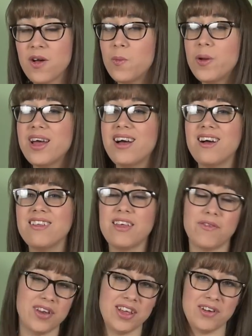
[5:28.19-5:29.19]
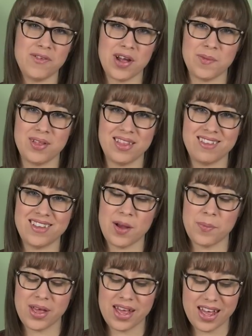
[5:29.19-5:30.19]
We are definitely going to recommend this
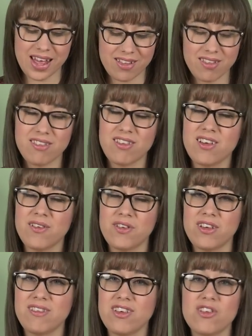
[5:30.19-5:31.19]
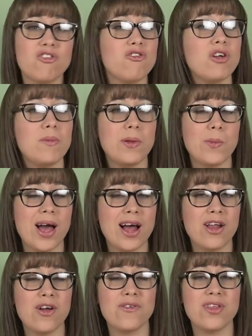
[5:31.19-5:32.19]
nappy. It's served us extremely
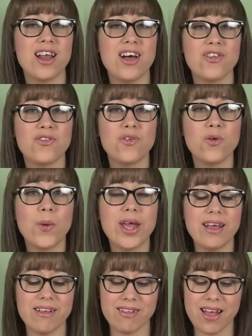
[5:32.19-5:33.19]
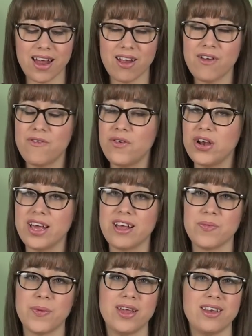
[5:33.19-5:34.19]
well over the last few weeks, and I fully
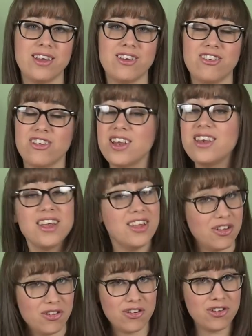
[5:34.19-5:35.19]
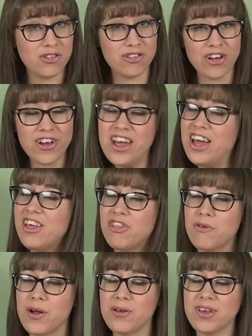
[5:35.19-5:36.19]
expect it to continue to do so
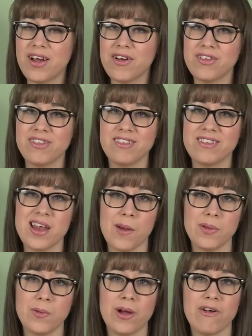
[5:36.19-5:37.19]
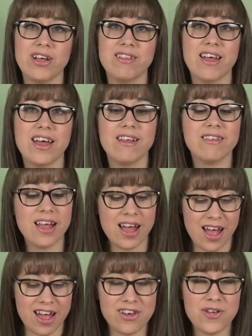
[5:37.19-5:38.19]
throughout Harrison's nappy wearing days,
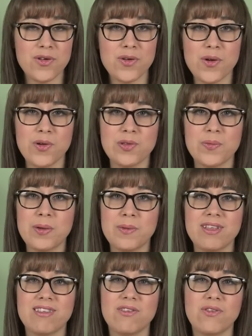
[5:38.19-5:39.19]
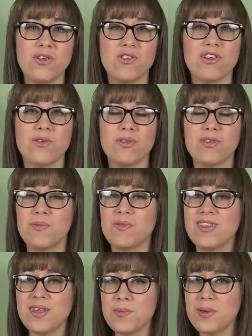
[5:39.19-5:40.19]
and who knows, maybe into the future with some
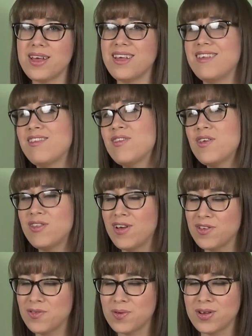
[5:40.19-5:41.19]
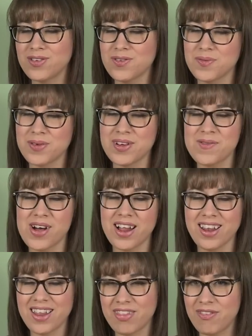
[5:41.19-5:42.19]
siblings, touch wood, all being
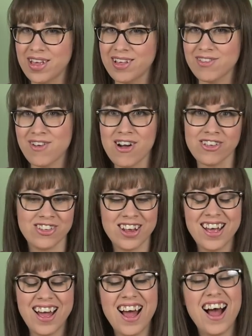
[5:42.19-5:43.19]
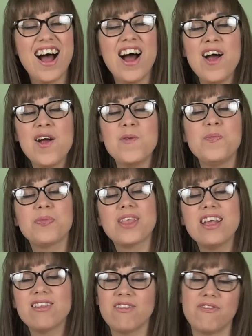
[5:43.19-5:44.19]
well, fingers crossed.
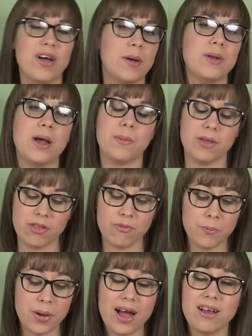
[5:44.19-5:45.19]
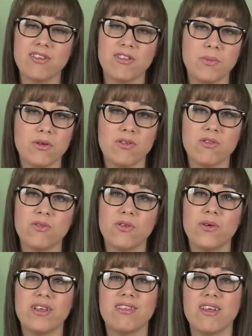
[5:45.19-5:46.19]
It's a fab nappy. The patterns are
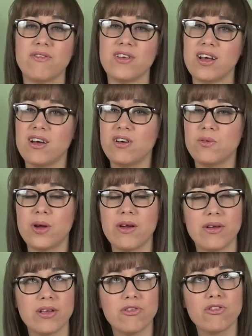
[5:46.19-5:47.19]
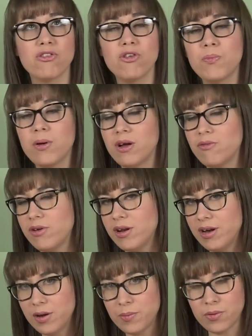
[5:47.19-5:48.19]
beautiful. It's definitely hard wearing, super
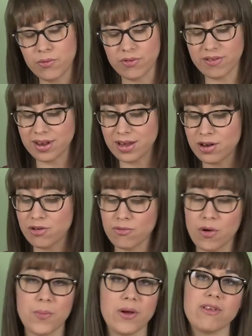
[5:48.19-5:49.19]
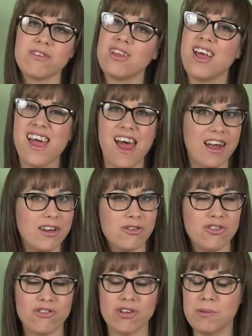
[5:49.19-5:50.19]
reliable, resilient, robust and
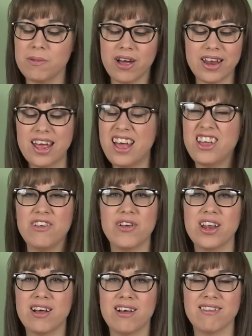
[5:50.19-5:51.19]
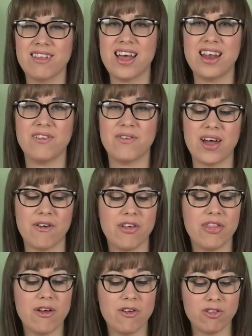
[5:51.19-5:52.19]
streamlined. You really can't say any fairer.
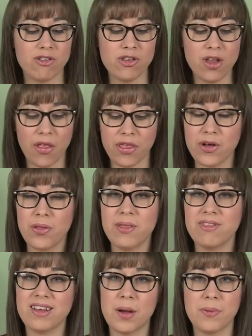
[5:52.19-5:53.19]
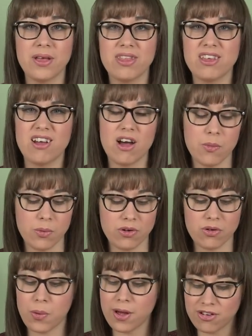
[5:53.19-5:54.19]
There is nothing on this nappy that I
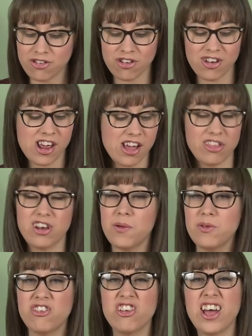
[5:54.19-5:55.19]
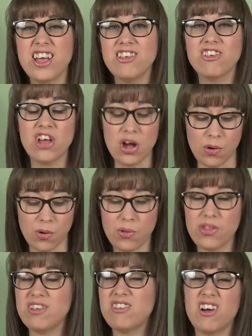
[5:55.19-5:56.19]
would question, that I would change, or
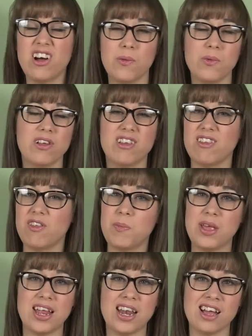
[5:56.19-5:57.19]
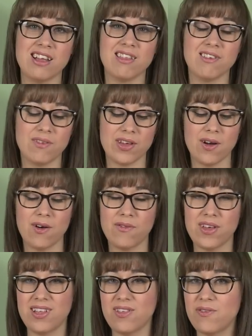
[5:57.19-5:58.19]
that I would speak negatively of.
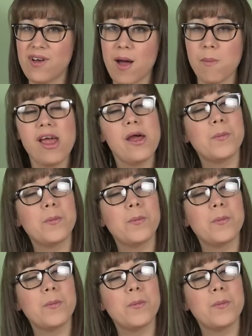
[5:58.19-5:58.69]
It's fab.